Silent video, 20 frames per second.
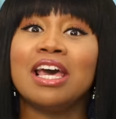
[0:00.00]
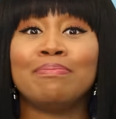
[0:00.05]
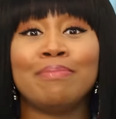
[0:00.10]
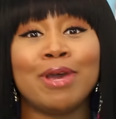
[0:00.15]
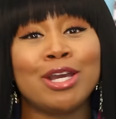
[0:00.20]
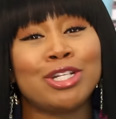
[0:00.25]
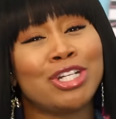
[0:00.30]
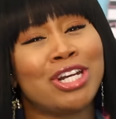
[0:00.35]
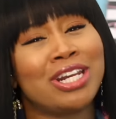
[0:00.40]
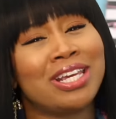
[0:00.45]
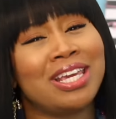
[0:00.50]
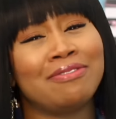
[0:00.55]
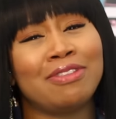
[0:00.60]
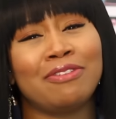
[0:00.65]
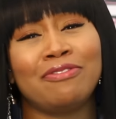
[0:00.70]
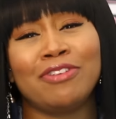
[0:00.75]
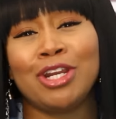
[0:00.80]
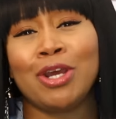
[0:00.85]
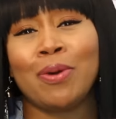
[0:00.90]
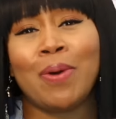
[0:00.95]
Make sure to give
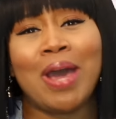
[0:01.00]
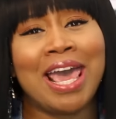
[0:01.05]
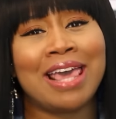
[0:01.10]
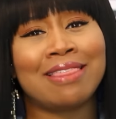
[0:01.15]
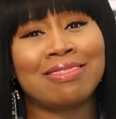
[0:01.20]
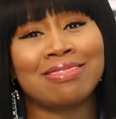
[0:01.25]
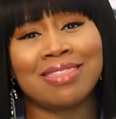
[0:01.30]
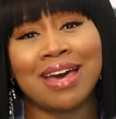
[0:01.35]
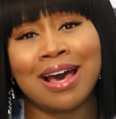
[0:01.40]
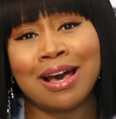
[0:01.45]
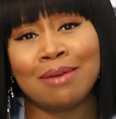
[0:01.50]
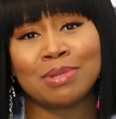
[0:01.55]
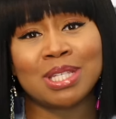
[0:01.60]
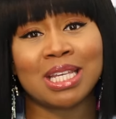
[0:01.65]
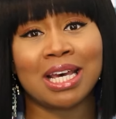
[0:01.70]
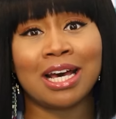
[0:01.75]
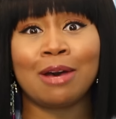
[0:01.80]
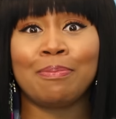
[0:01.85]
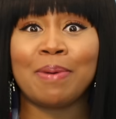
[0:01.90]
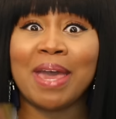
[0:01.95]
the video a
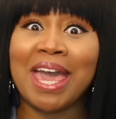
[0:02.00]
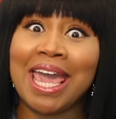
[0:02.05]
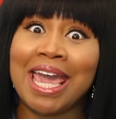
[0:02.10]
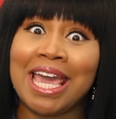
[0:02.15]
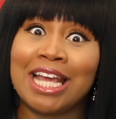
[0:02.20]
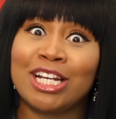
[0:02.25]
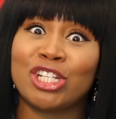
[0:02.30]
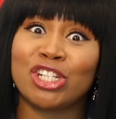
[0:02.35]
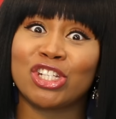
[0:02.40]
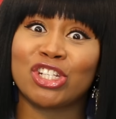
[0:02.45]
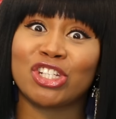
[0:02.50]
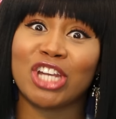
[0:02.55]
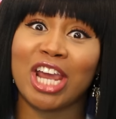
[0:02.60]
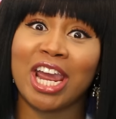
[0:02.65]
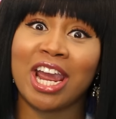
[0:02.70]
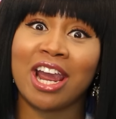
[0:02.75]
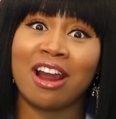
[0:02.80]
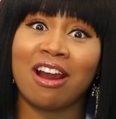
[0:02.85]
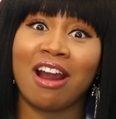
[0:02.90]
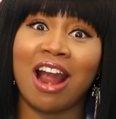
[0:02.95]
thumbs up and
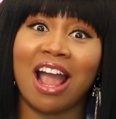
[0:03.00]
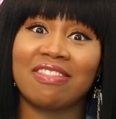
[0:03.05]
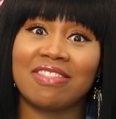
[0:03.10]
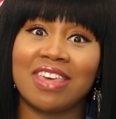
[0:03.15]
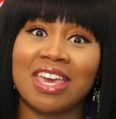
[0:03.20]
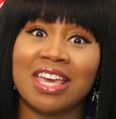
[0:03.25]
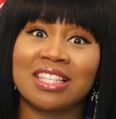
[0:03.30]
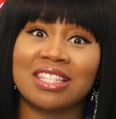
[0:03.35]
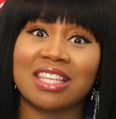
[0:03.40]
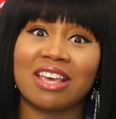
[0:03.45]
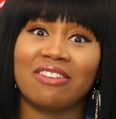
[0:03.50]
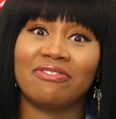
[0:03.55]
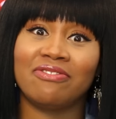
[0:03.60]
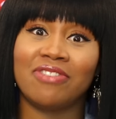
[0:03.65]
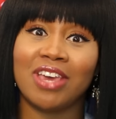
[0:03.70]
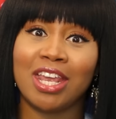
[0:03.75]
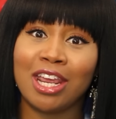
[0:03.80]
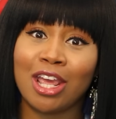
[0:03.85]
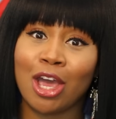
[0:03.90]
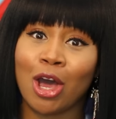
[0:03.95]
share this
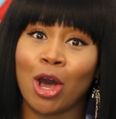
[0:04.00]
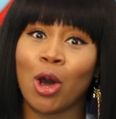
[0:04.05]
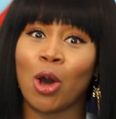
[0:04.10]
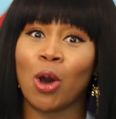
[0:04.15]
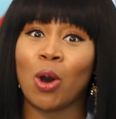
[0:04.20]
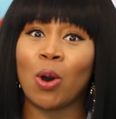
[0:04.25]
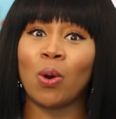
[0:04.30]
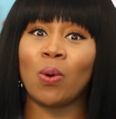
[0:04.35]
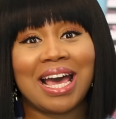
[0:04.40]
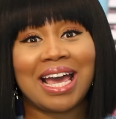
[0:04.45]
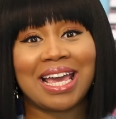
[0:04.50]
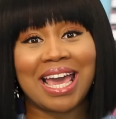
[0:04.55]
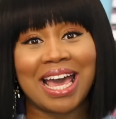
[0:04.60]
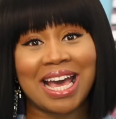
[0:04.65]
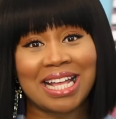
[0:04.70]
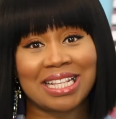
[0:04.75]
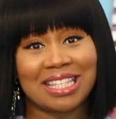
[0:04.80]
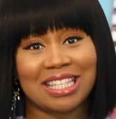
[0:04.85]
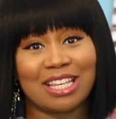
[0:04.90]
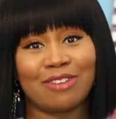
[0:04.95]
video. I
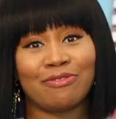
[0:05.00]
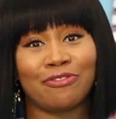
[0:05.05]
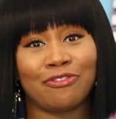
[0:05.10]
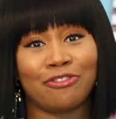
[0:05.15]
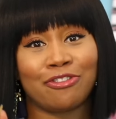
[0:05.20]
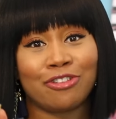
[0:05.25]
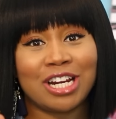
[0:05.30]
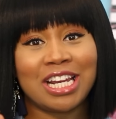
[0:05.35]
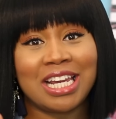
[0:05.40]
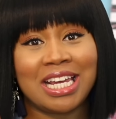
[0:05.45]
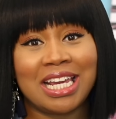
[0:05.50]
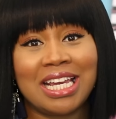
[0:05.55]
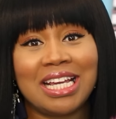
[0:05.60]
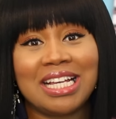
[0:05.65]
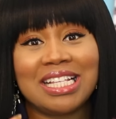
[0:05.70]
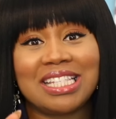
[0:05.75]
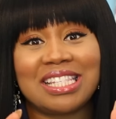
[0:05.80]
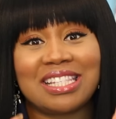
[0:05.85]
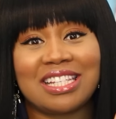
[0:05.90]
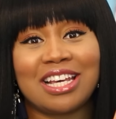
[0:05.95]
got some
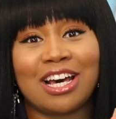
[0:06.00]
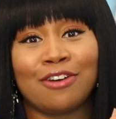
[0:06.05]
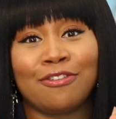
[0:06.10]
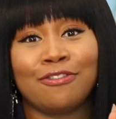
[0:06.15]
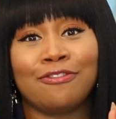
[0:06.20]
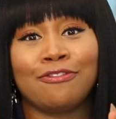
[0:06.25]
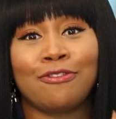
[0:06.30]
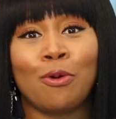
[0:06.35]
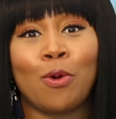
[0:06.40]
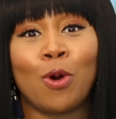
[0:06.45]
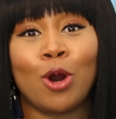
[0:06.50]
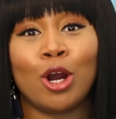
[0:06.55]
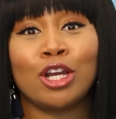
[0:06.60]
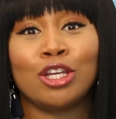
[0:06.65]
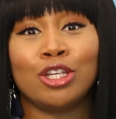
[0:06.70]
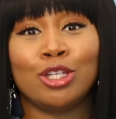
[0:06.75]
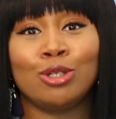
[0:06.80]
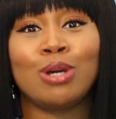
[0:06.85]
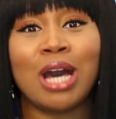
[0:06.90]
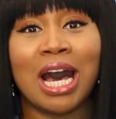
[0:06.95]
free stuff
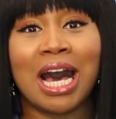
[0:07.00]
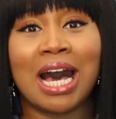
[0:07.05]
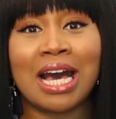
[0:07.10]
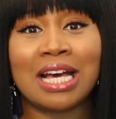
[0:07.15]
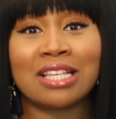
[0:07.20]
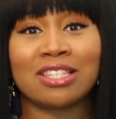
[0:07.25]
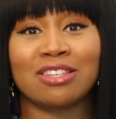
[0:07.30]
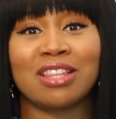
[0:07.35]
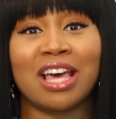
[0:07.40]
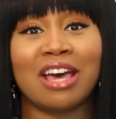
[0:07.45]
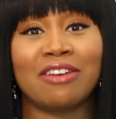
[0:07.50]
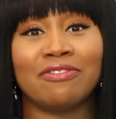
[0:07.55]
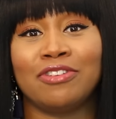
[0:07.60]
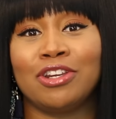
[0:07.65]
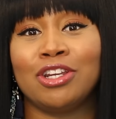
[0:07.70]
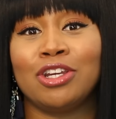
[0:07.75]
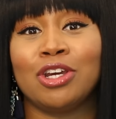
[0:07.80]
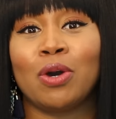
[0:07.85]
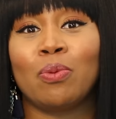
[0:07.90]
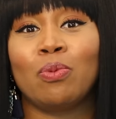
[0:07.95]
for you guys. So that
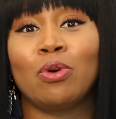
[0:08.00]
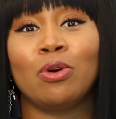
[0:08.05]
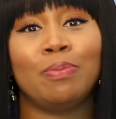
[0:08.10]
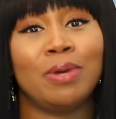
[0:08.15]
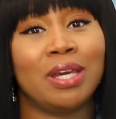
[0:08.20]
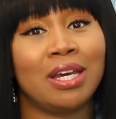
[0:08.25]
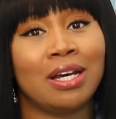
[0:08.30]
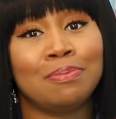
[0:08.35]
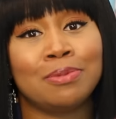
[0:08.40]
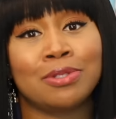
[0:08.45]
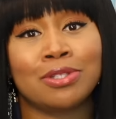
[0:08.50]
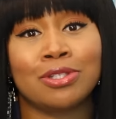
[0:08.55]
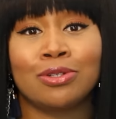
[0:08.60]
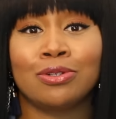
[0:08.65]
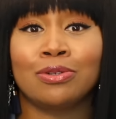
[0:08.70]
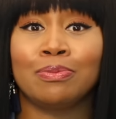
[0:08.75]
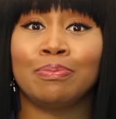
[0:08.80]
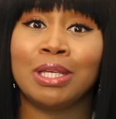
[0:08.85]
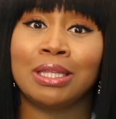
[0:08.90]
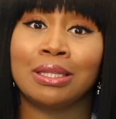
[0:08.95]
video will be up
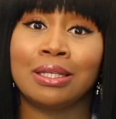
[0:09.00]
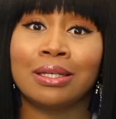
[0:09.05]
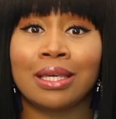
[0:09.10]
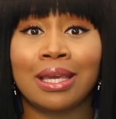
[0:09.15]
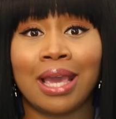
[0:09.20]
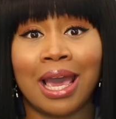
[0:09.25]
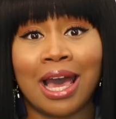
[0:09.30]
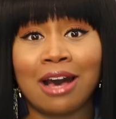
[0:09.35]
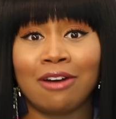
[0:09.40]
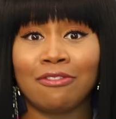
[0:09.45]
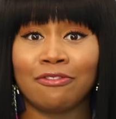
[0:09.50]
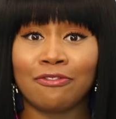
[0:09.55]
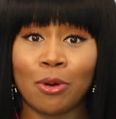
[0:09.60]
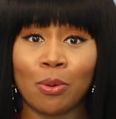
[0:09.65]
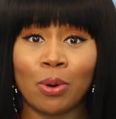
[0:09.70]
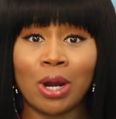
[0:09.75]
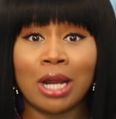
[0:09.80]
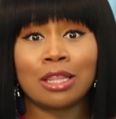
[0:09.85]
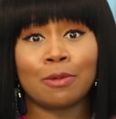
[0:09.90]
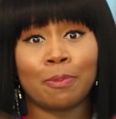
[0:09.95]
soon. Be looking out
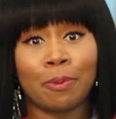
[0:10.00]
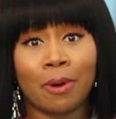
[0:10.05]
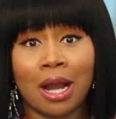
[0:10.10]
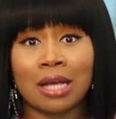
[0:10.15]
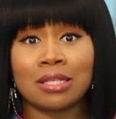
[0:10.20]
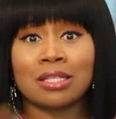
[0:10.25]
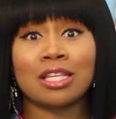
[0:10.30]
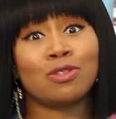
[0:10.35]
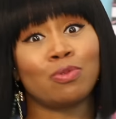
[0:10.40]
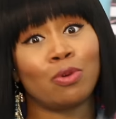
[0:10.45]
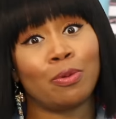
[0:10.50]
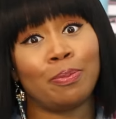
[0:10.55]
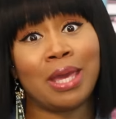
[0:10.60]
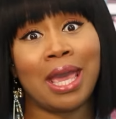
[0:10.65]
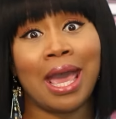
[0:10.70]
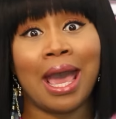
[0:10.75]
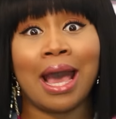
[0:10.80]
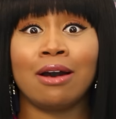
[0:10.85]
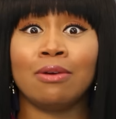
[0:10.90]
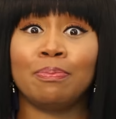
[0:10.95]
for it. The process will
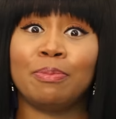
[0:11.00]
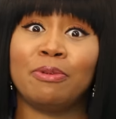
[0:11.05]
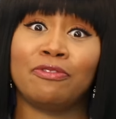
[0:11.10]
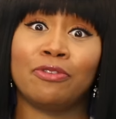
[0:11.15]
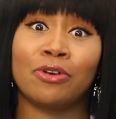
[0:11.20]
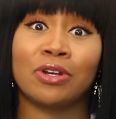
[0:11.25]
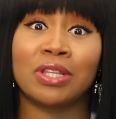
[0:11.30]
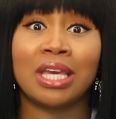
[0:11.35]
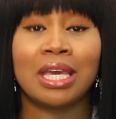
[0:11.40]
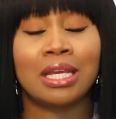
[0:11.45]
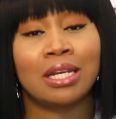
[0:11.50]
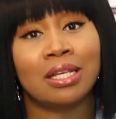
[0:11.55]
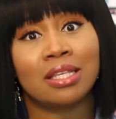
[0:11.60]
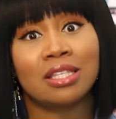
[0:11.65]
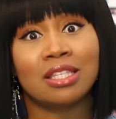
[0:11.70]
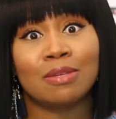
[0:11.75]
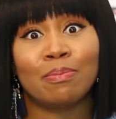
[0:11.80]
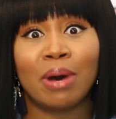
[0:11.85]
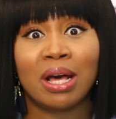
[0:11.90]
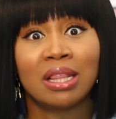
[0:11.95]
be out before the end of
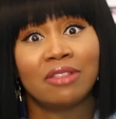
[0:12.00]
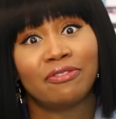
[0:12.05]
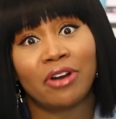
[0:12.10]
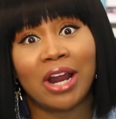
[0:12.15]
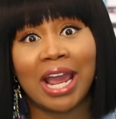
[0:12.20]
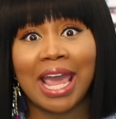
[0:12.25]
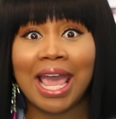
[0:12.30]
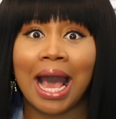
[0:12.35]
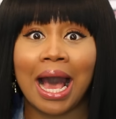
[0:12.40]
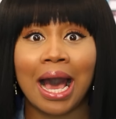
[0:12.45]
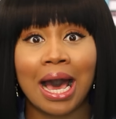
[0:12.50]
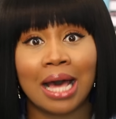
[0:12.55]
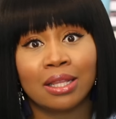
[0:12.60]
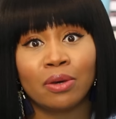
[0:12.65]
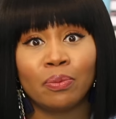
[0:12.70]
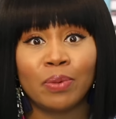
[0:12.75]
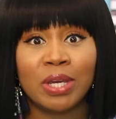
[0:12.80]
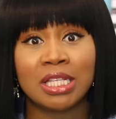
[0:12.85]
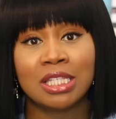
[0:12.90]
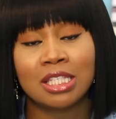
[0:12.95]
this month for a
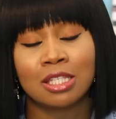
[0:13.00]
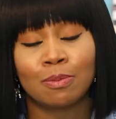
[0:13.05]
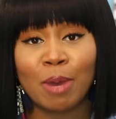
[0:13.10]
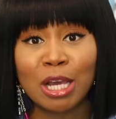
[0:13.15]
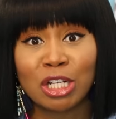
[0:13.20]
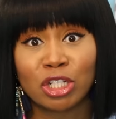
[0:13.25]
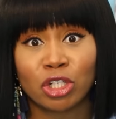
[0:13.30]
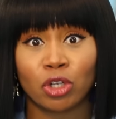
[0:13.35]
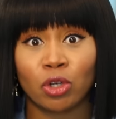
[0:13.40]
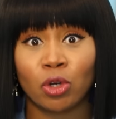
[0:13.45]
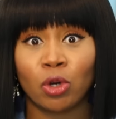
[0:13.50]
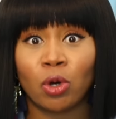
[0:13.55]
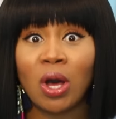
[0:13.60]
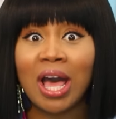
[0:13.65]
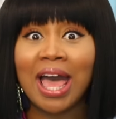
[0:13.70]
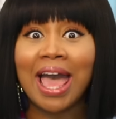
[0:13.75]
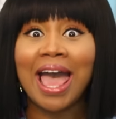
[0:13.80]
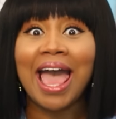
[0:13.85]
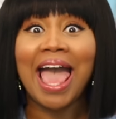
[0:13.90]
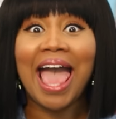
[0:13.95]
Halloween
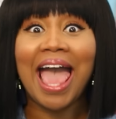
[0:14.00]
special